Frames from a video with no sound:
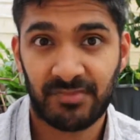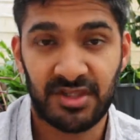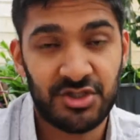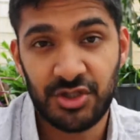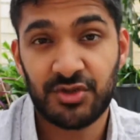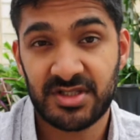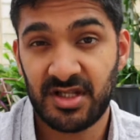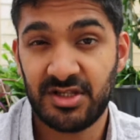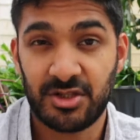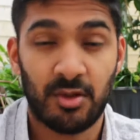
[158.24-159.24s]
Did you know
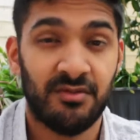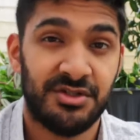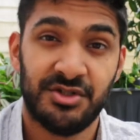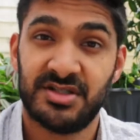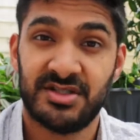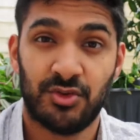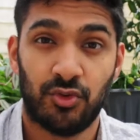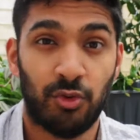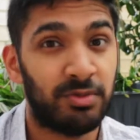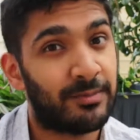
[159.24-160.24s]
studies show it reduces
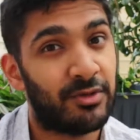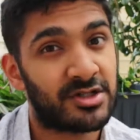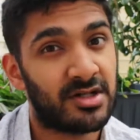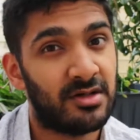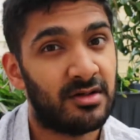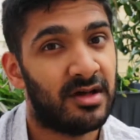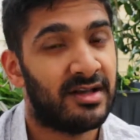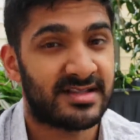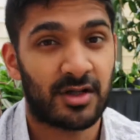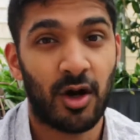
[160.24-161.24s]
your blood pressure and
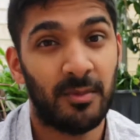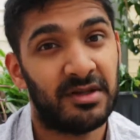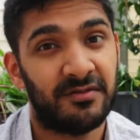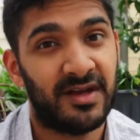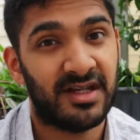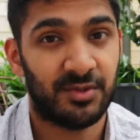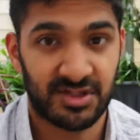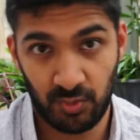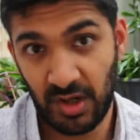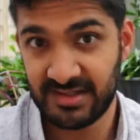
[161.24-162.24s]
has a calming effect, which
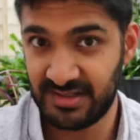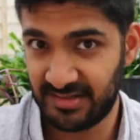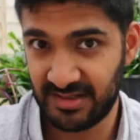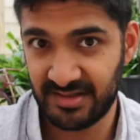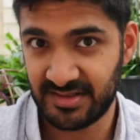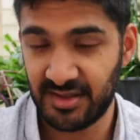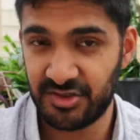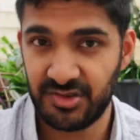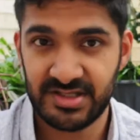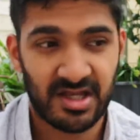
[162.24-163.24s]
is why it's in dentist
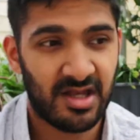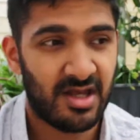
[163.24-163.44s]
surgeries?